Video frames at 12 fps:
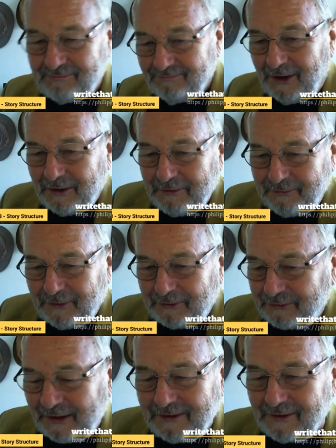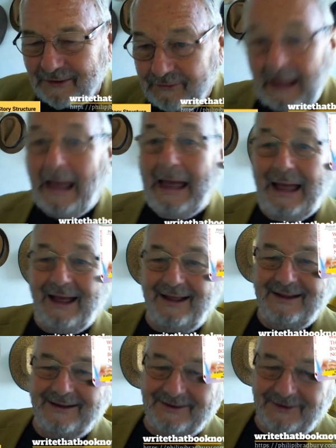the first sentence.
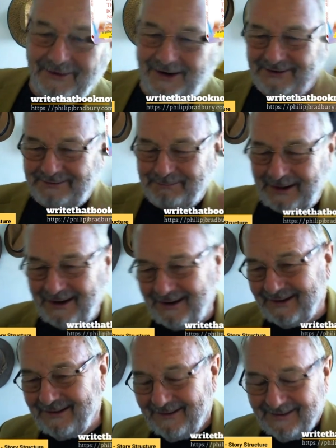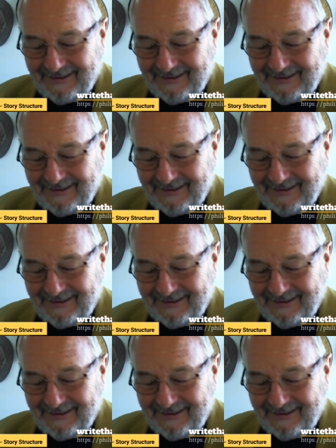Crash, bang,